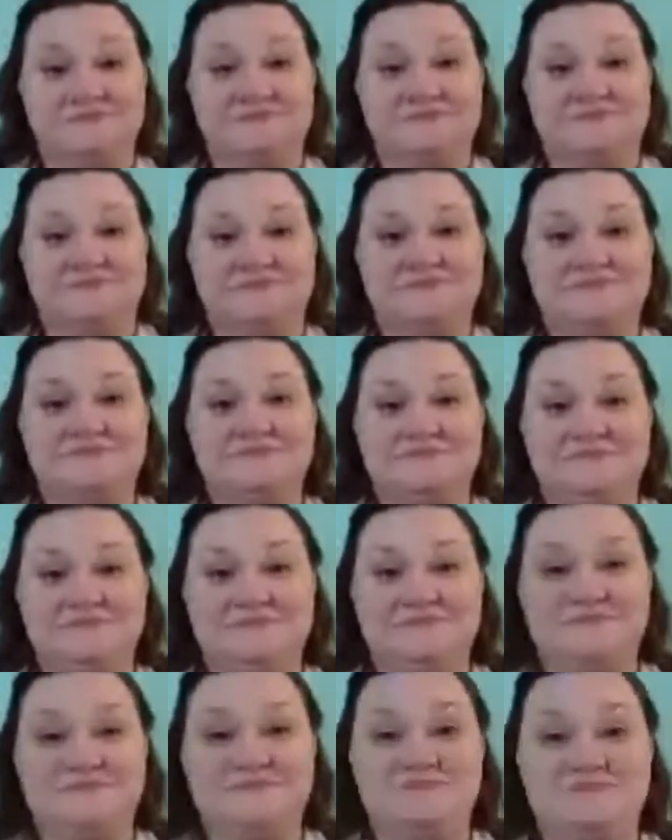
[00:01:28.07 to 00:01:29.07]

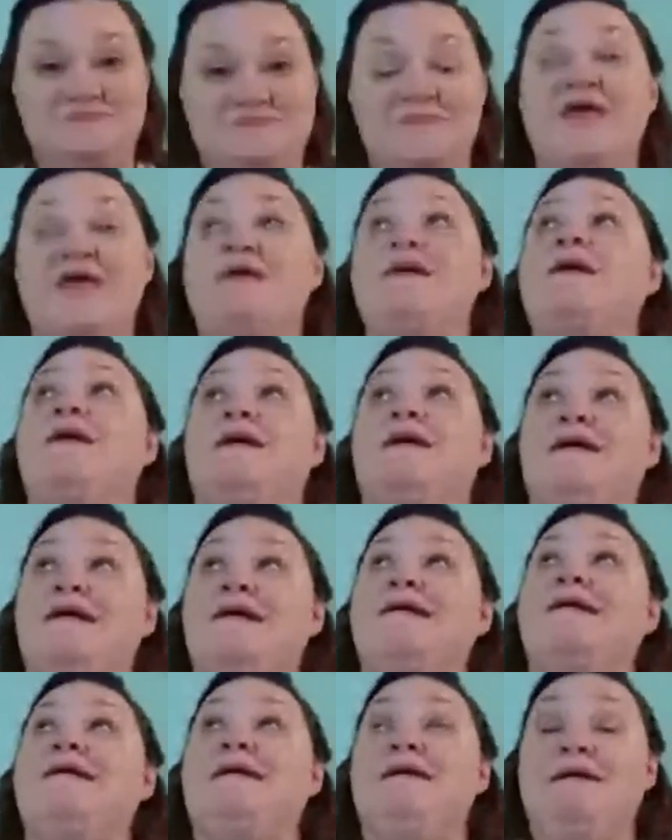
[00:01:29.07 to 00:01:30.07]

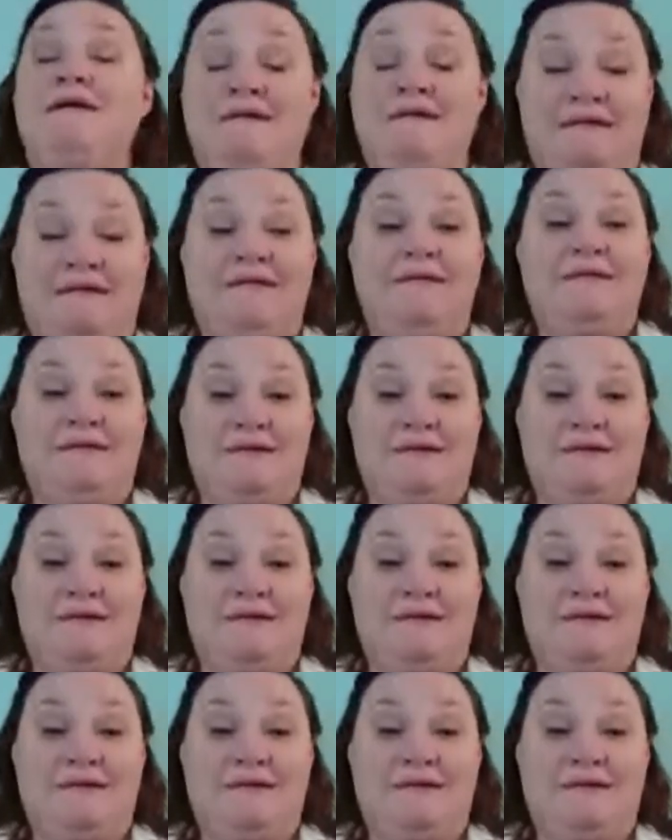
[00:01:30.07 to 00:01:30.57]
[no speech]